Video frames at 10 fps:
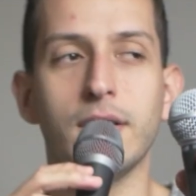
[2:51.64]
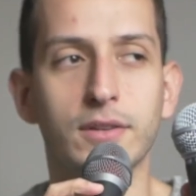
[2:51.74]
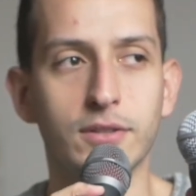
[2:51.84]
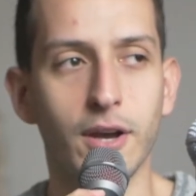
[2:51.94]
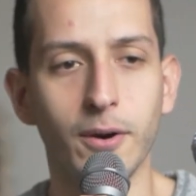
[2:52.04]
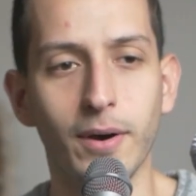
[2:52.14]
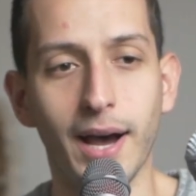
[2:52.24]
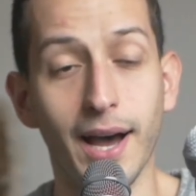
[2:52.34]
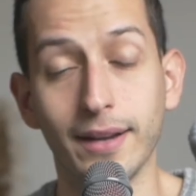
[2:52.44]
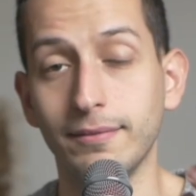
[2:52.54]
So
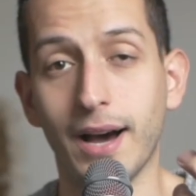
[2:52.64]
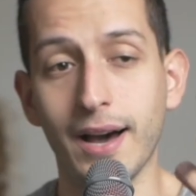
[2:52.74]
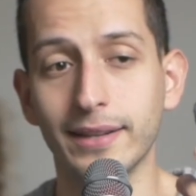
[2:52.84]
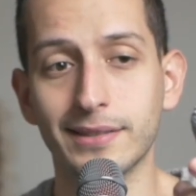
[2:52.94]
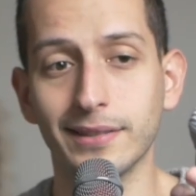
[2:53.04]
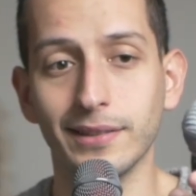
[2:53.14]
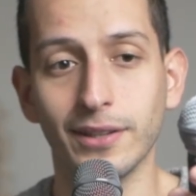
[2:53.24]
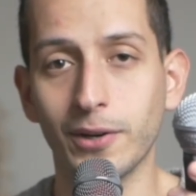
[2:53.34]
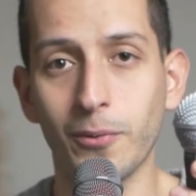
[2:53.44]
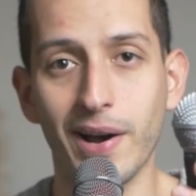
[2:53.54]
I honestly,
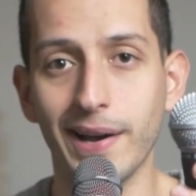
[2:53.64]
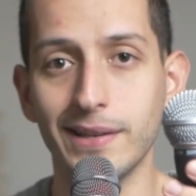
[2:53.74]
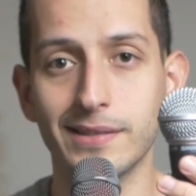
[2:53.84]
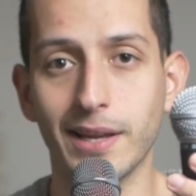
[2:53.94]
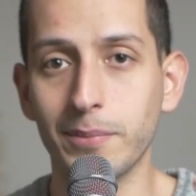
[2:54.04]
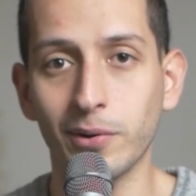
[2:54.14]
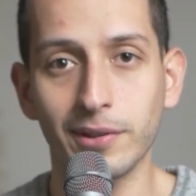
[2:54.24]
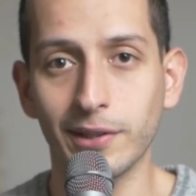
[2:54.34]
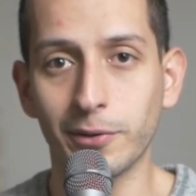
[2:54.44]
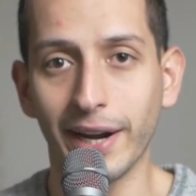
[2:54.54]
look-wise, they both
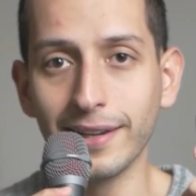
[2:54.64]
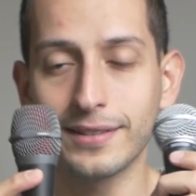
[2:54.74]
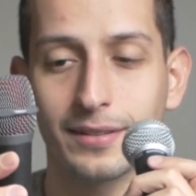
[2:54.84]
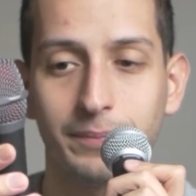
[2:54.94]
look great.